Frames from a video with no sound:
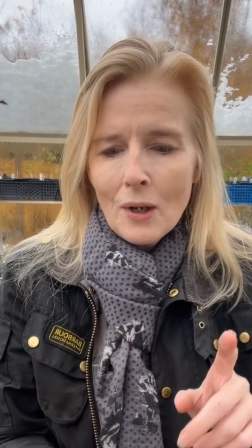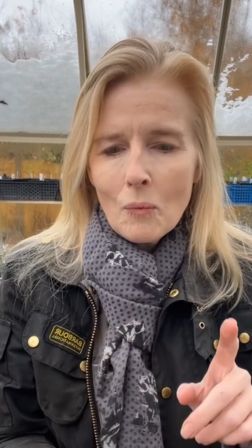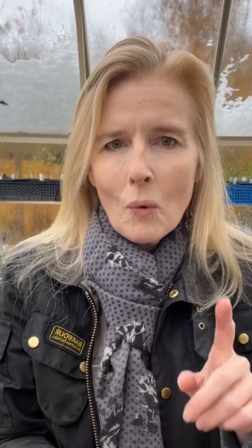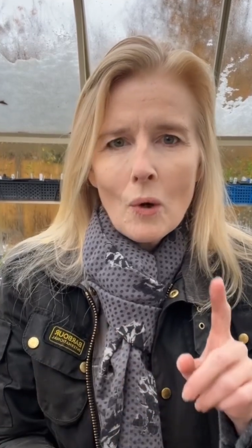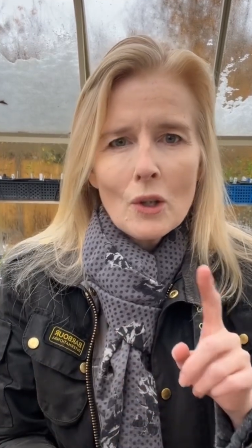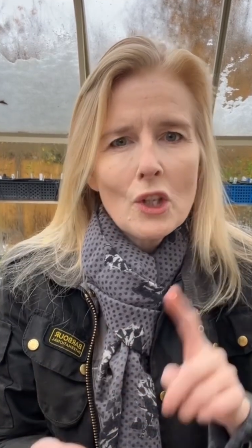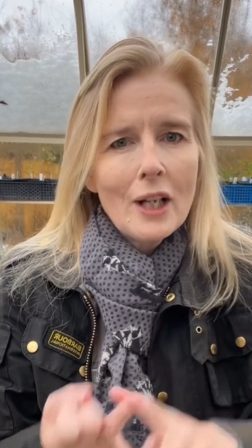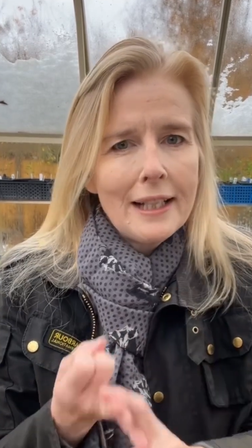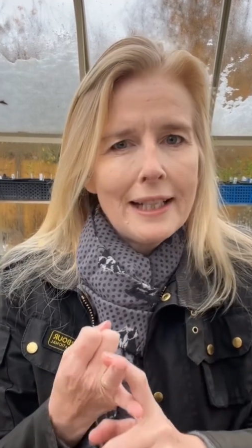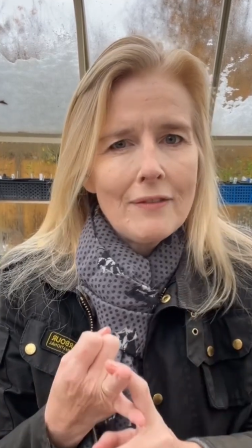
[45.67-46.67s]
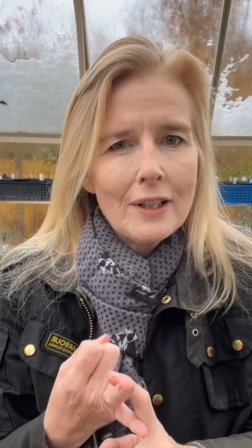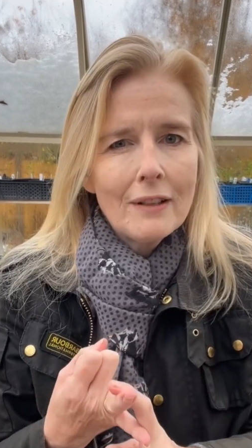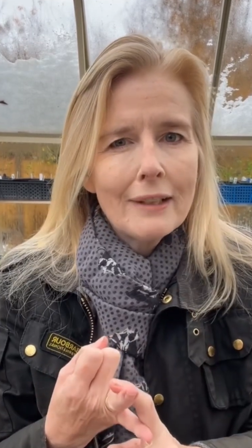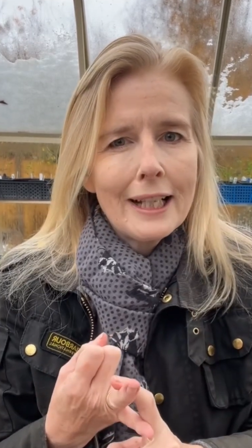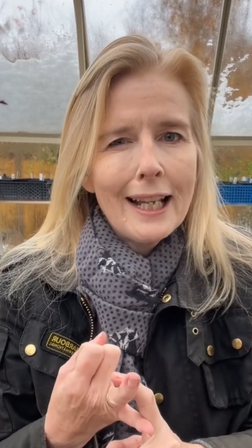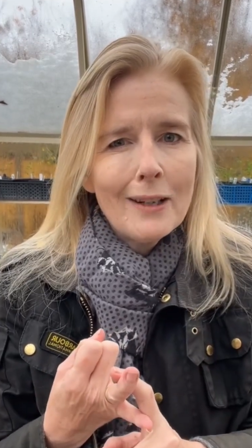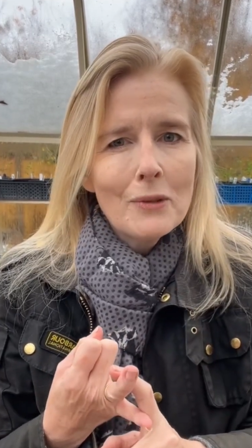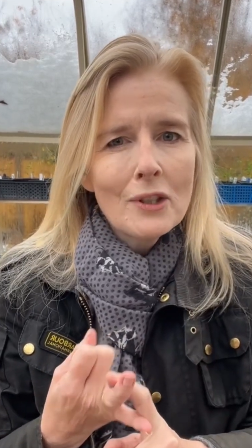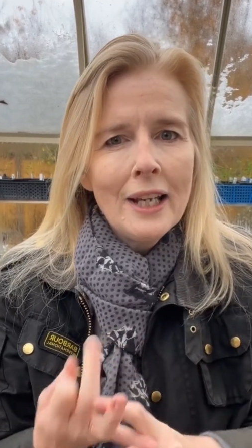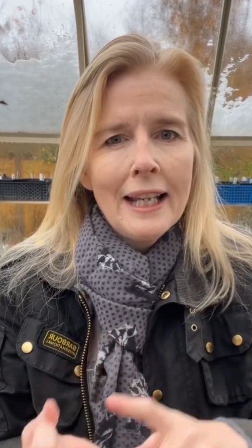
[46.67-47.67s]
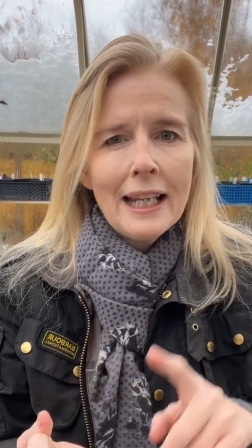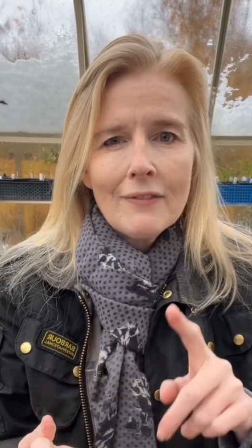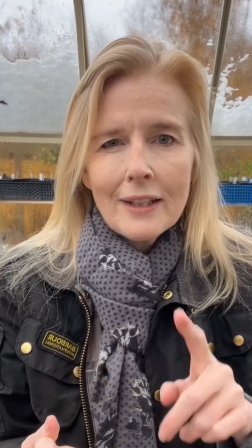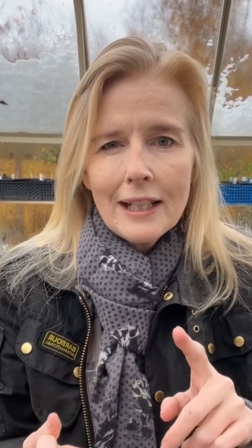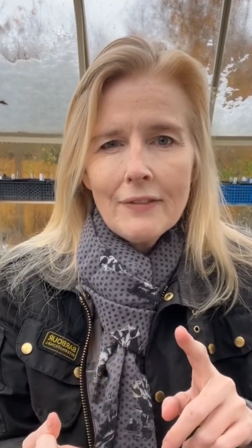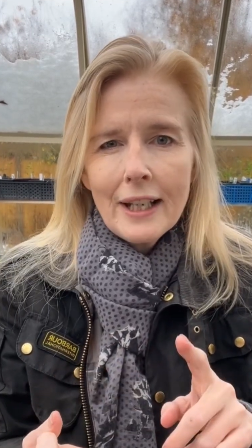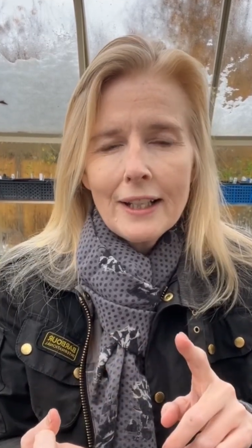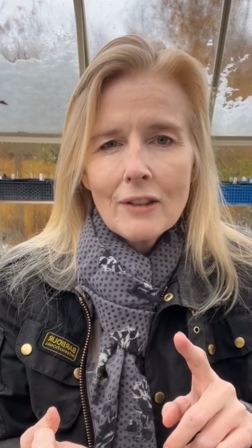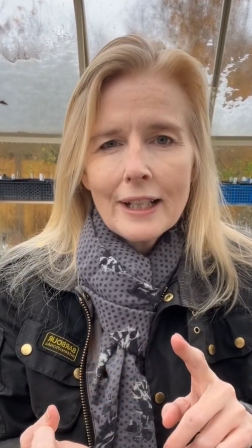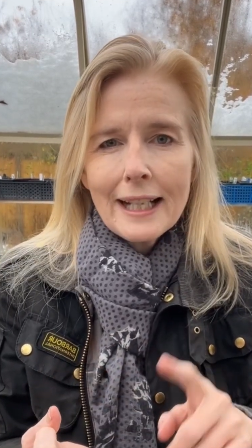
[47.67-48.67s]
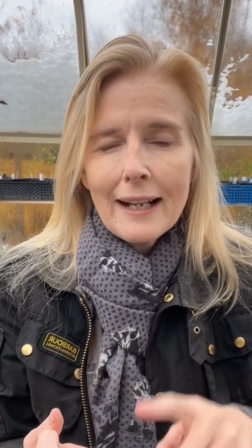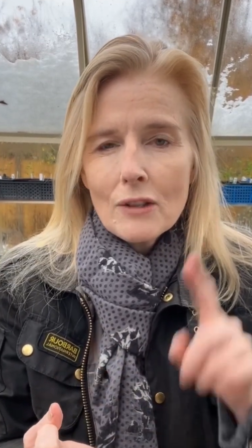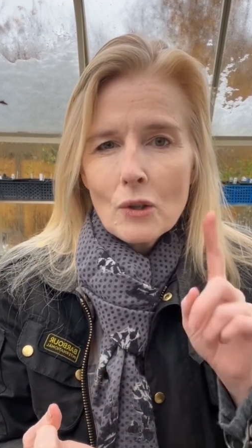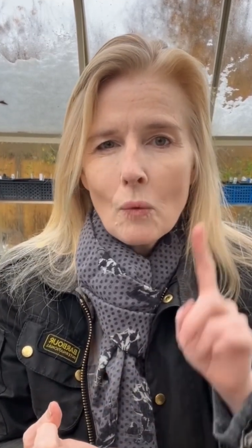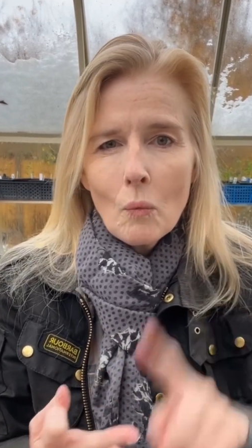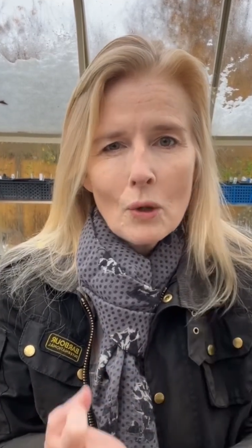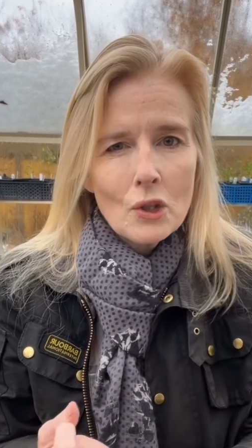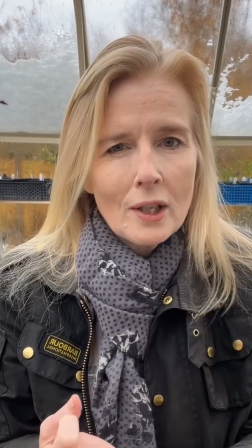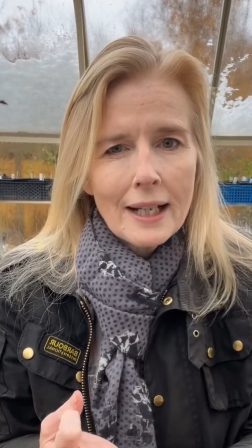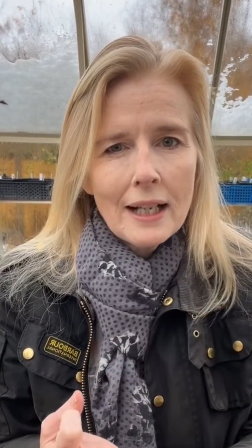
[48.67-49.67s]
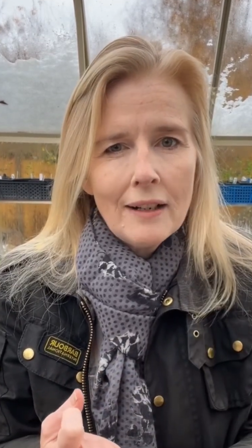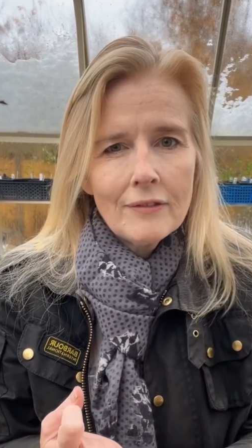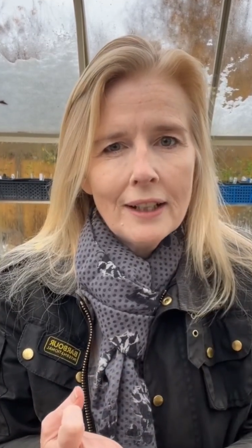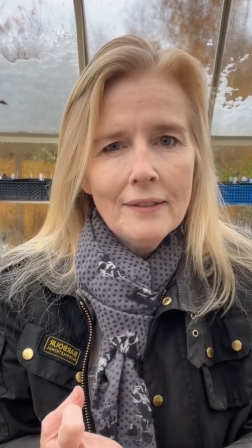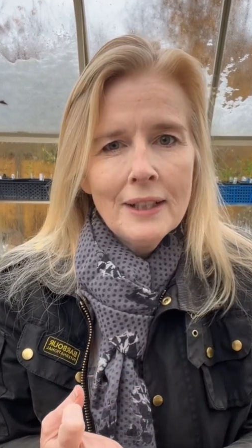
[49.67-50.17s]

What should I leave in the greenhouse? If I leave it in the greenhouse, what should I cover?